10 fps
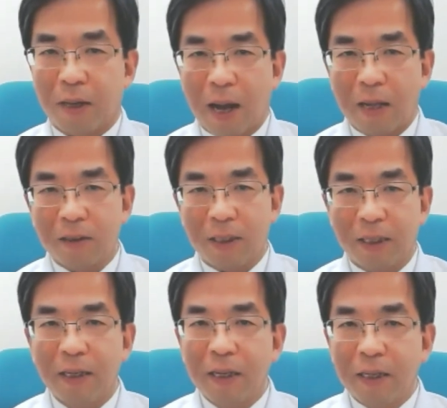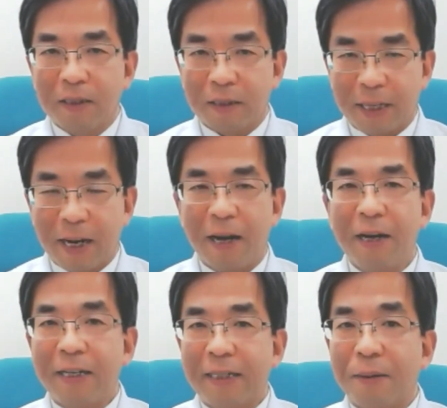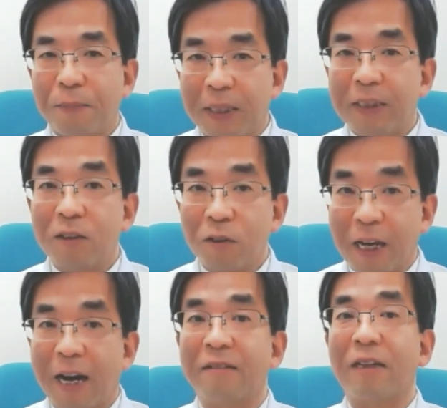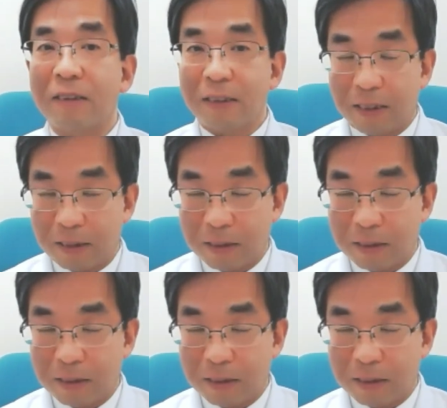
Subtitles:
and their patient characteristic,